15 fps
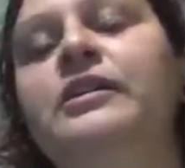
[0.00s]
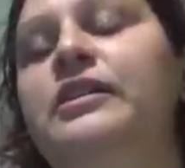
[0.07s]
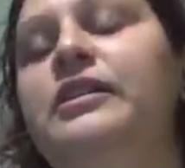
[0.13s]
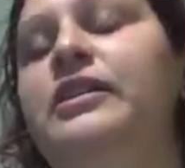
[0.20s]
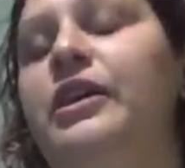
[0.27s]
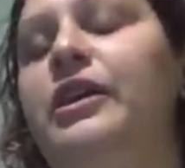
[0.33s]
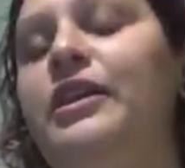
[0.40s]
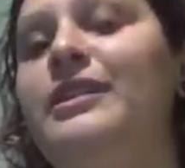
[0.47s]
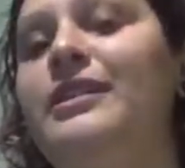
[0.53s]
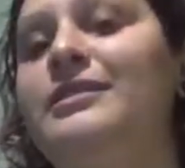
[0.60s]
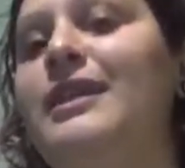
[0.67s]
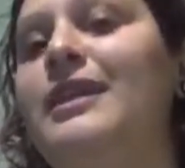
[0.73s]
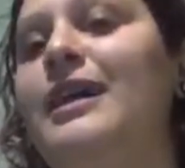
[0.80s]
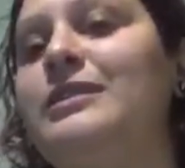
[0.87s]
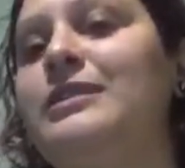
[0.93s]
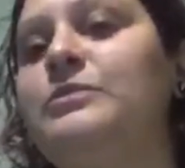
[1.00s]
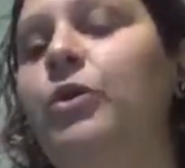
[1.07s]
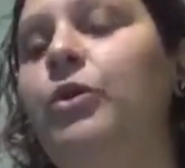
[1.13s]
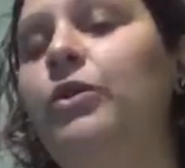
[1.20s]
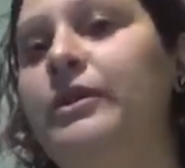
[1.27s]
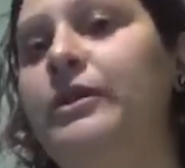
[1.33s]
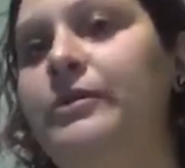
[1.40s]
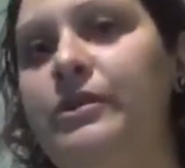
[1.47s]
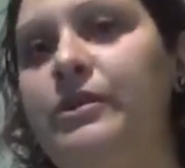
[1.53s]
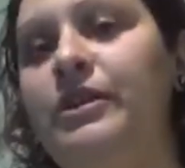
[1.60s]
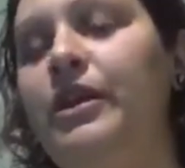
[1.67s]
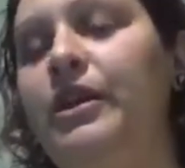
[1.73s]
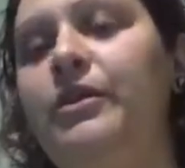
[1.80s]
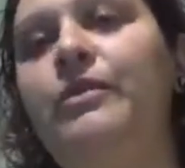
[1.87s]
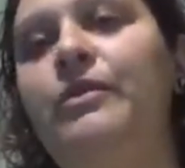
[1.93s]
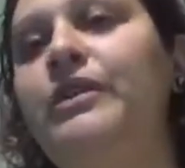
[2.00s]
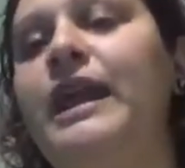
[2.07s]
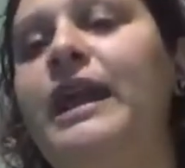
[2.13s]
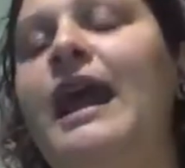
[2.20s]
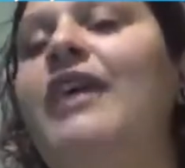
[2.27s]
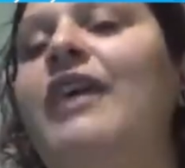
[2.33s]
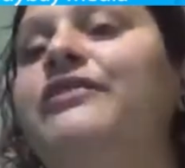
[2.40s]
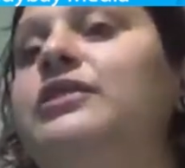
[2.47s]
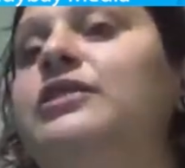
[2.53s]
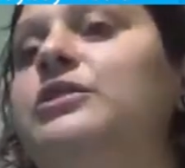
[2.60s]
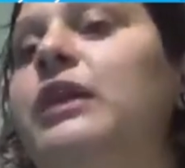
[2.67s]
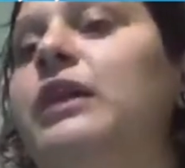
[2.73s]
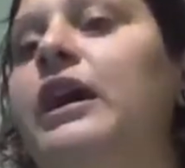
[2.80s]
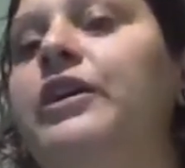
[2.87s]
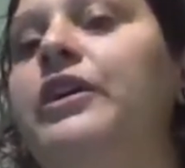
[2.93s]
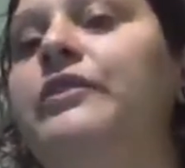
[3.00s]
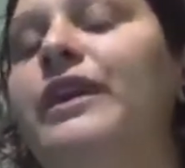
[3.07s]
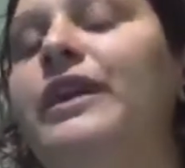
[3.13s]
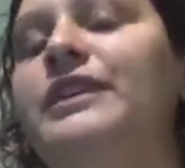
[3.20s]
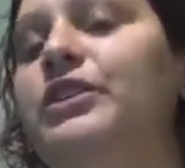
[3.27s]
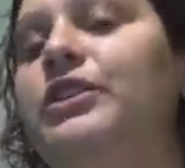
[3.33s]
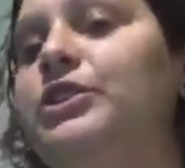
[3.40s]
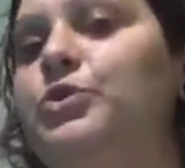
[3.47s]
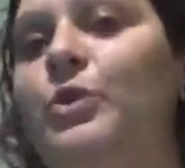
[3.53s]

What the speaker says: You know, it starts small, and, you know, we're going to have to do our own research.